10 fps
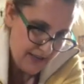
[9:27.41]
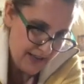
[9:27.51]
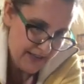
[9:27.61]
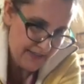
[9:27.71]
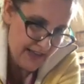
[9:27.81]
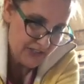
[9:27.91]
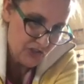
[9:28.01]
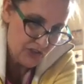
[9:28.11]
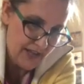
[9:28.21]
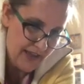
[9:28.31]
And that
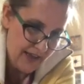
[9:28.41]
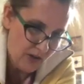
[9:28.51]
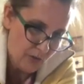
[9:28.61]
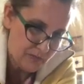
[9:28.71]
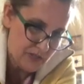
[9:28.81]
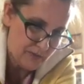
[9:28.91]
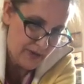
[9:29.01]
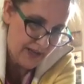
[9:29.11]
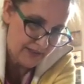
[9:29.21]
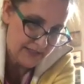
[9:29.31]
should help to
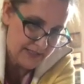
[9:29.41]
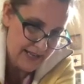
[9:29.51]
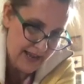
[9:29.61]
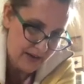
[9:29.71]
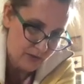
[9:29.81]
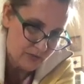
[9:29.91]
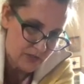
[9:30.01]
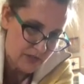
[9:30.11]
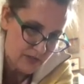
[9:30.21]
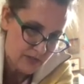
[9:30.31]
balance out.